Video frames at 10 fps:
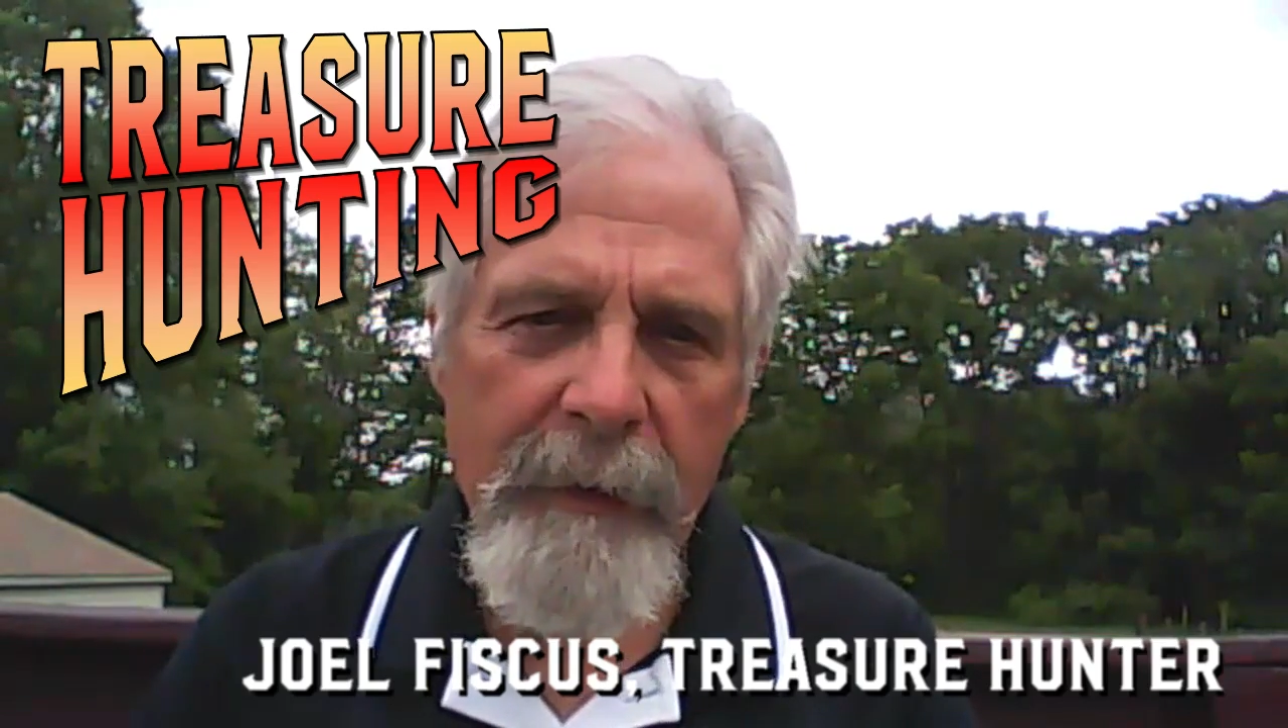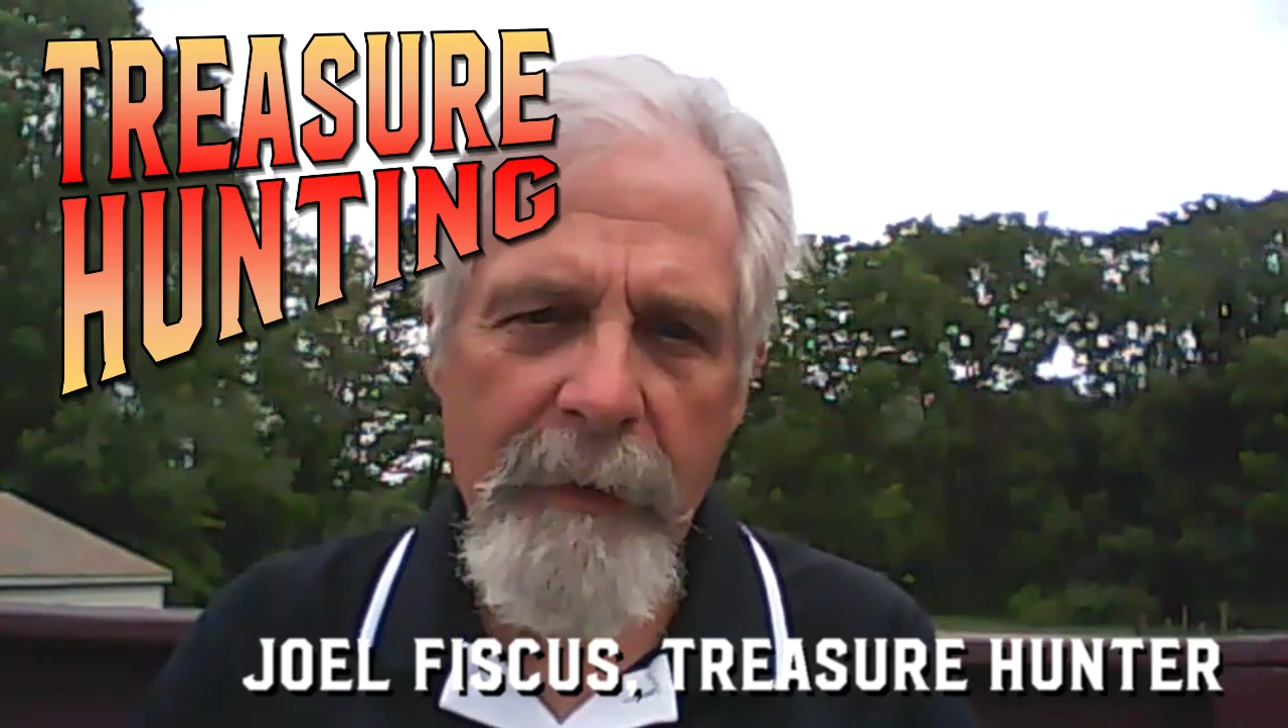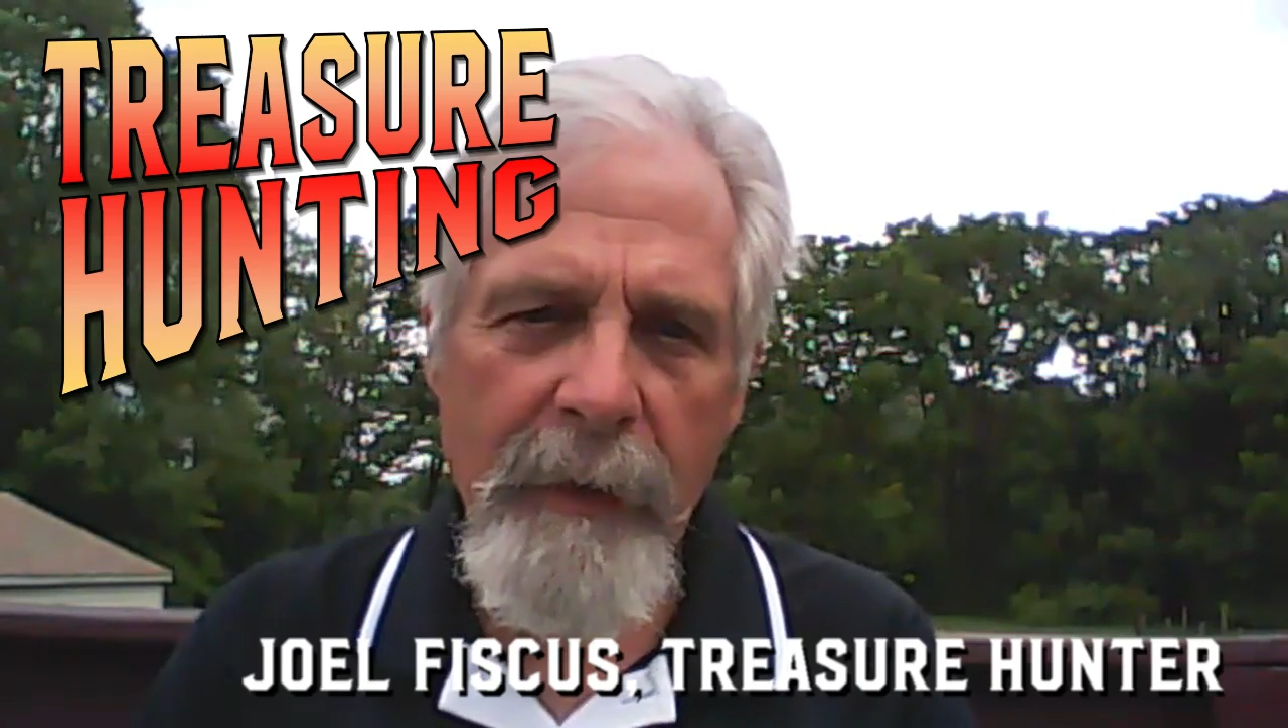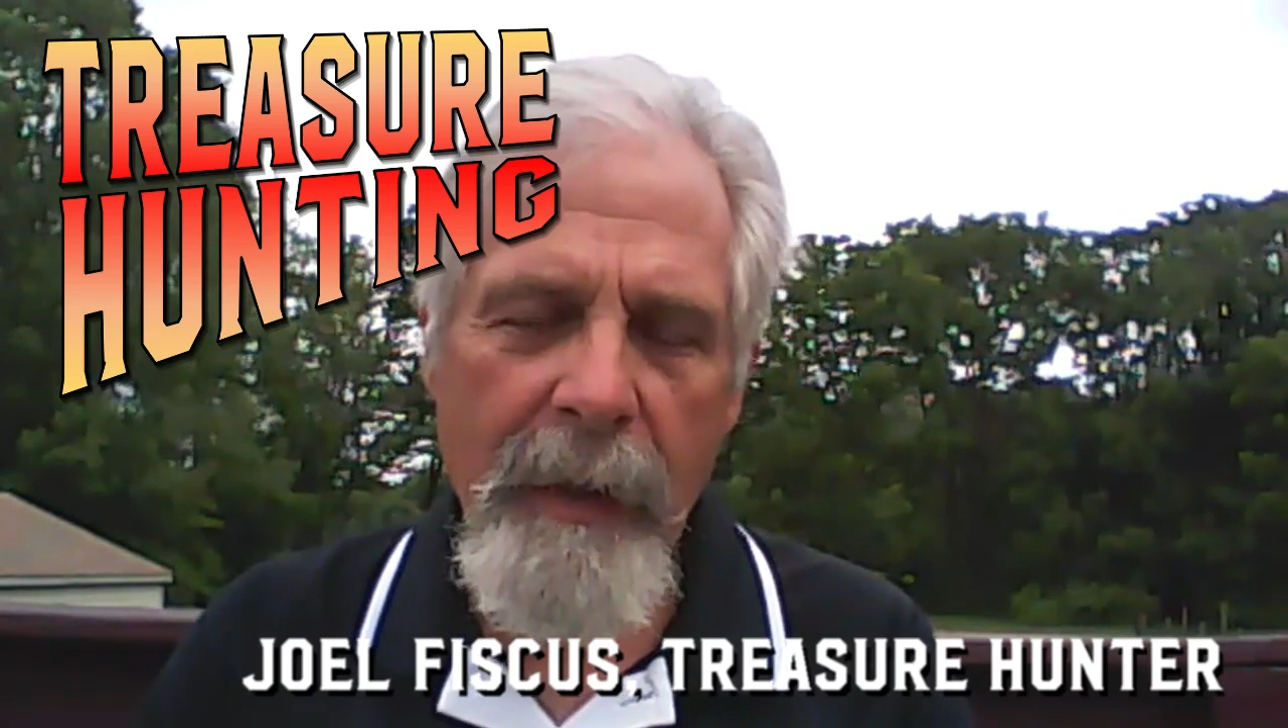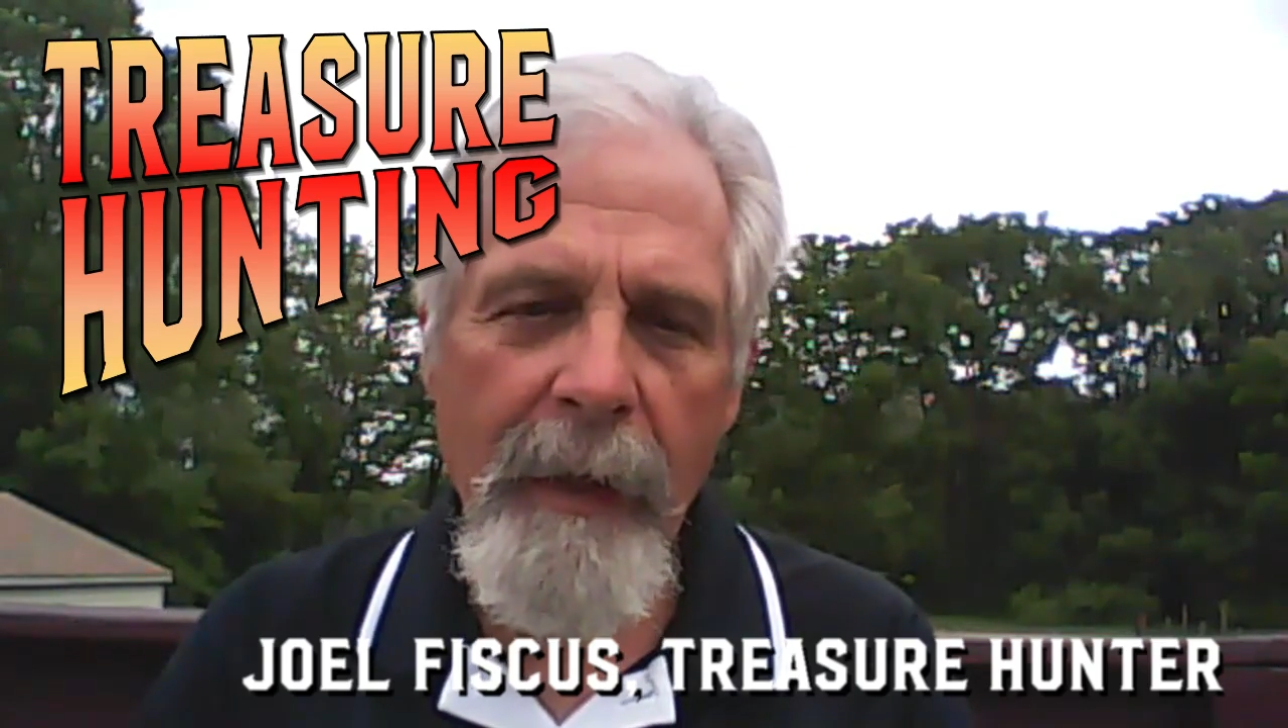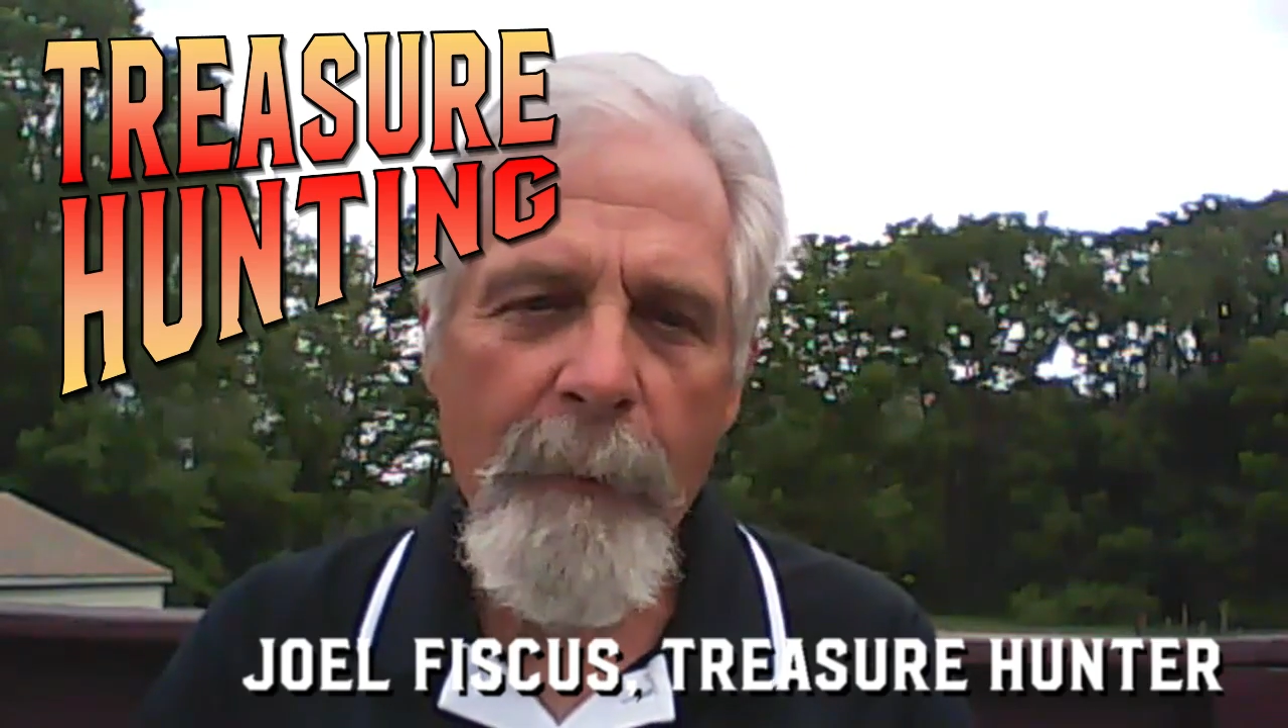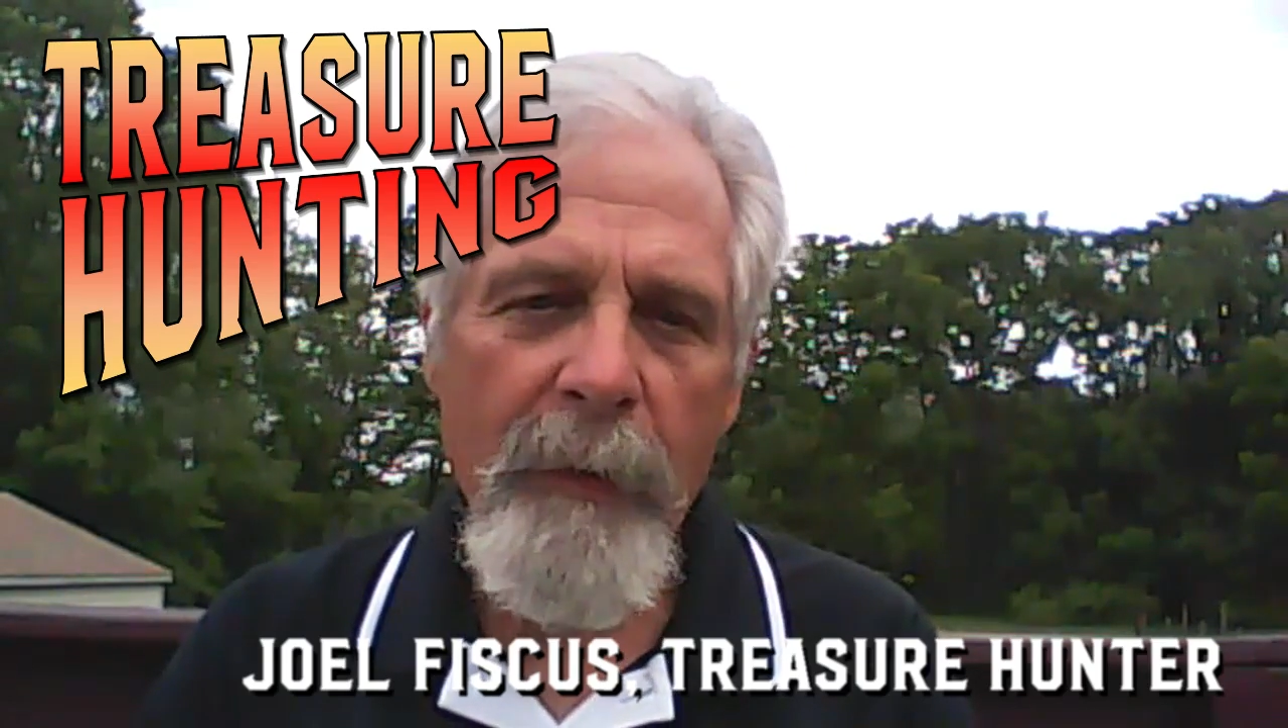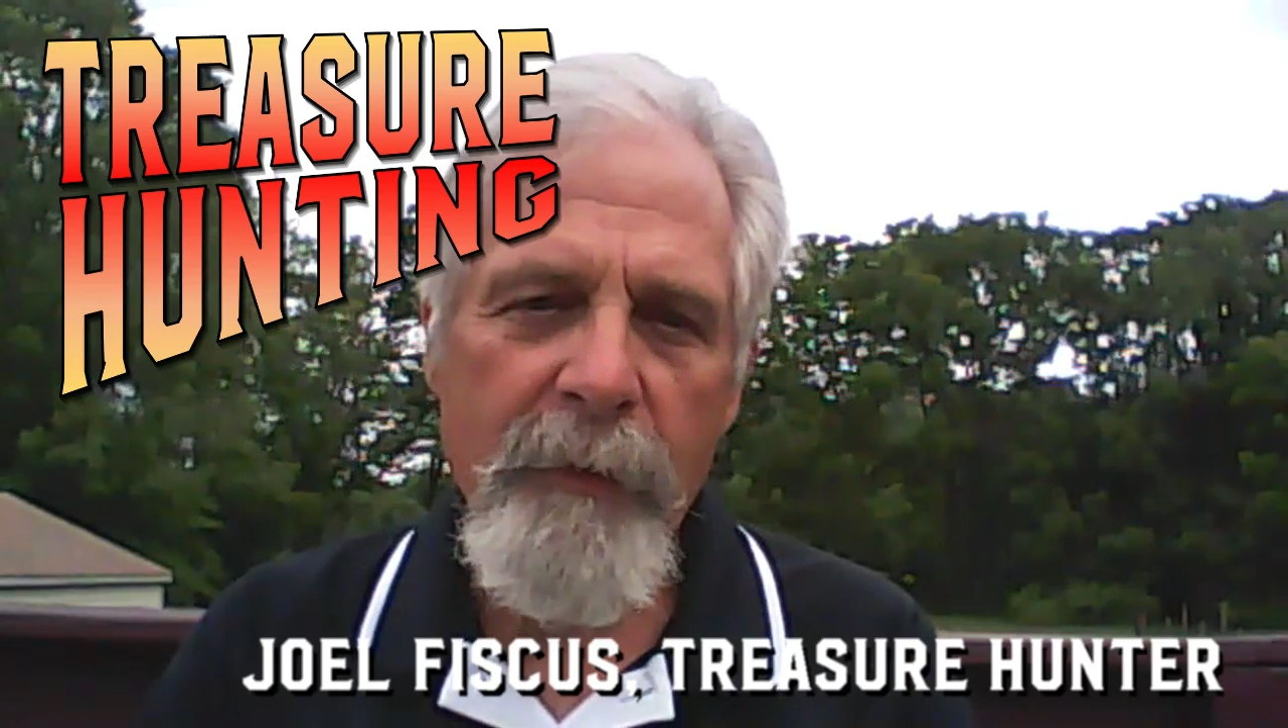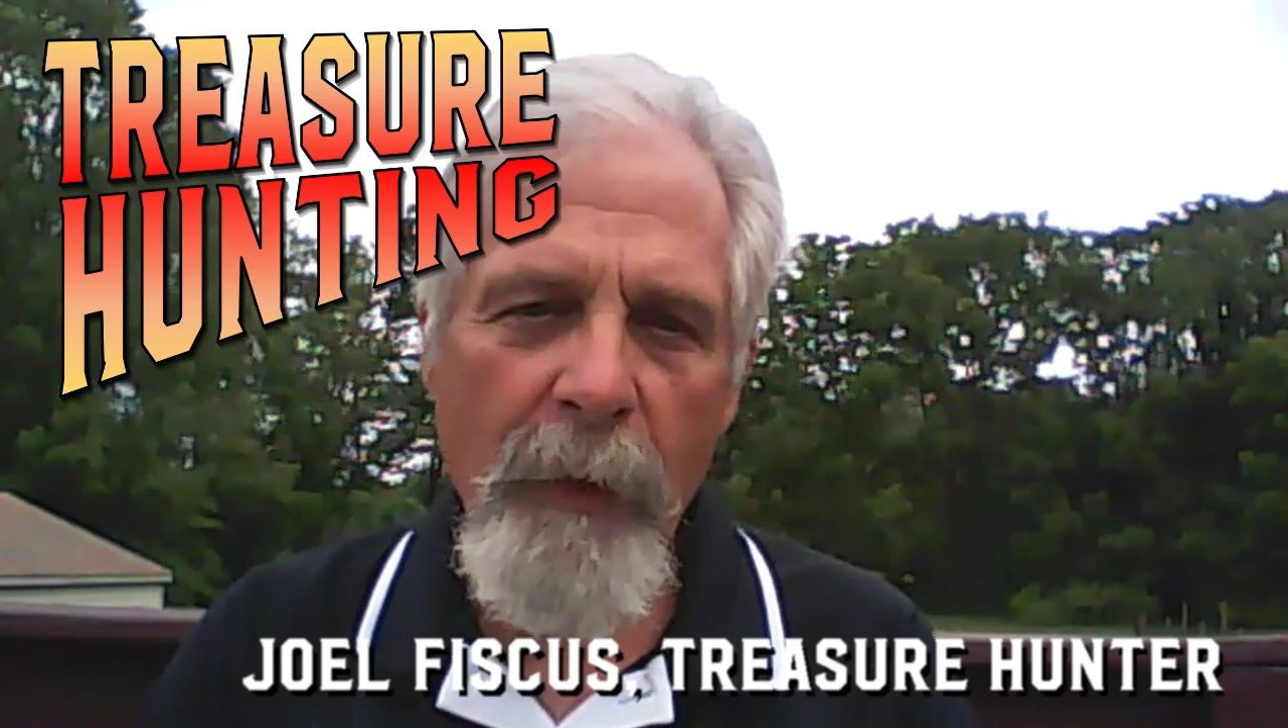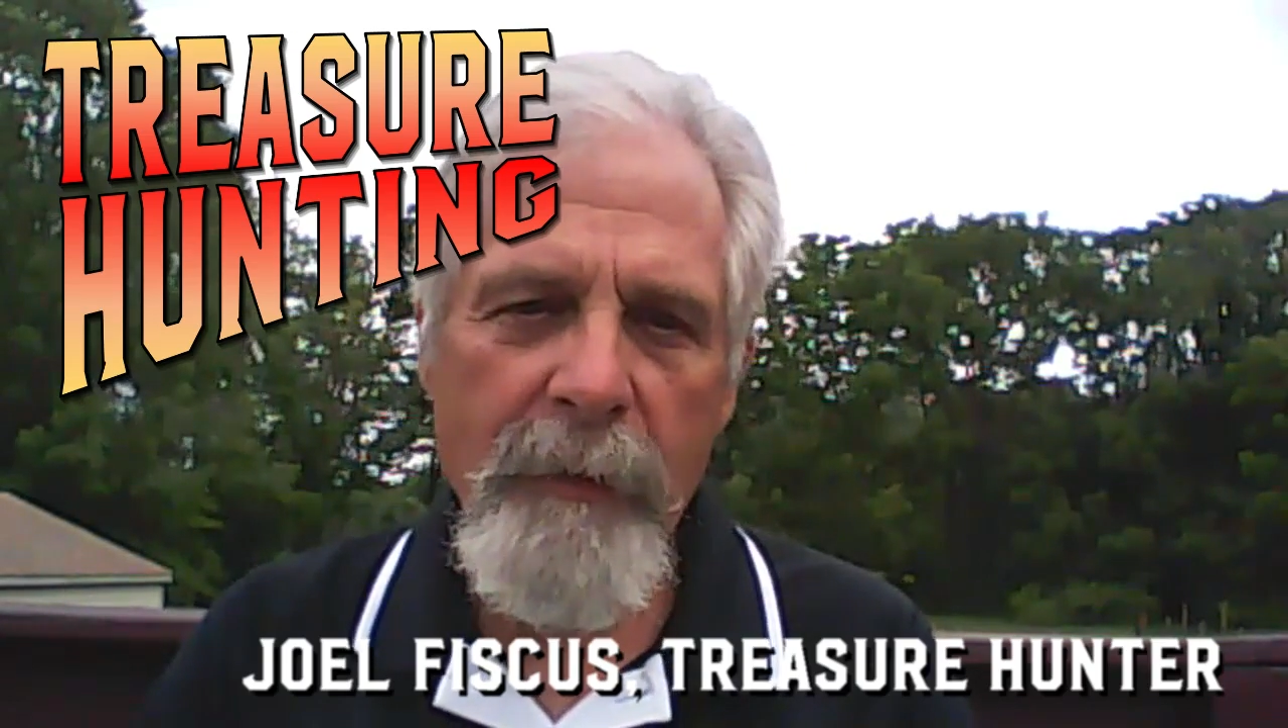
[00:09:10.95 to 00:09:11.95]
and I'm a treasure